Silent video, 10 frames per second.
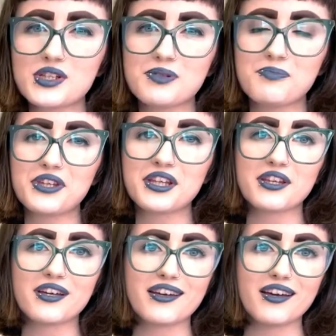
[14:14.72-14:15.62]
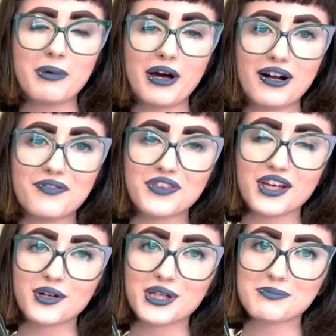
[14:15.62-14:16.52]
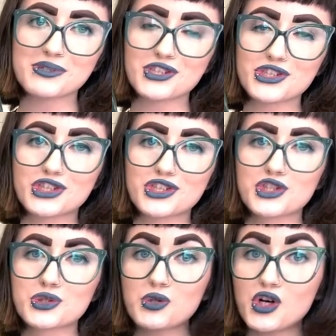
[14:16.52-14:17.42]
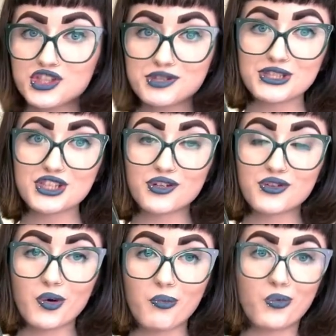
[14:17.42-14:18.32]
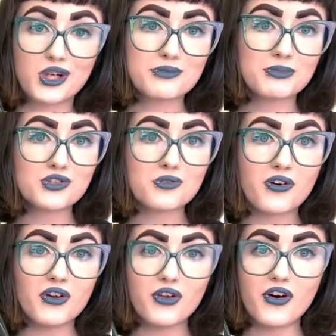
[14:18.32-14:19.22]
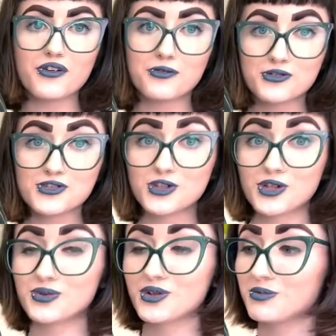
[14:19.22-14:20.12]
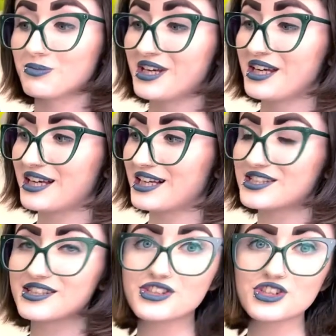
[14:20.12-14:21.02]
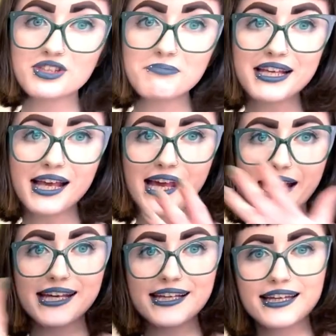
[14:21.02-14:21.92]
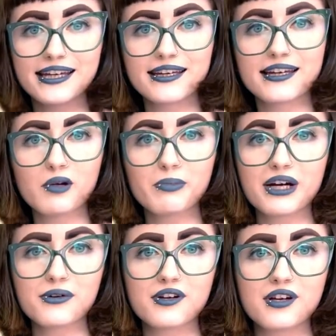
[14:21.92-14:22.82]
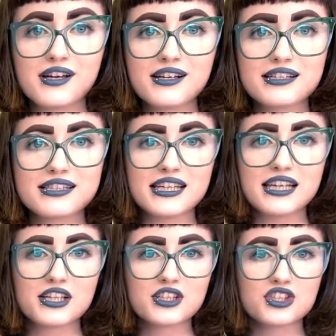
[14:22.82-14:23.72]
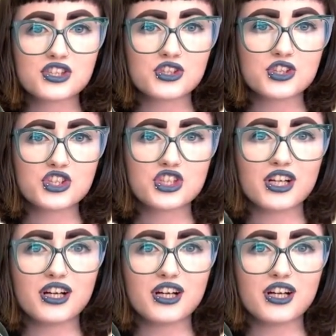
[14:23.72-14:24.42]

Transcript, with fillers: Something that about anthuriums that just draws me to them, which must draw a lot of us to them, is there's just something alien about seeing such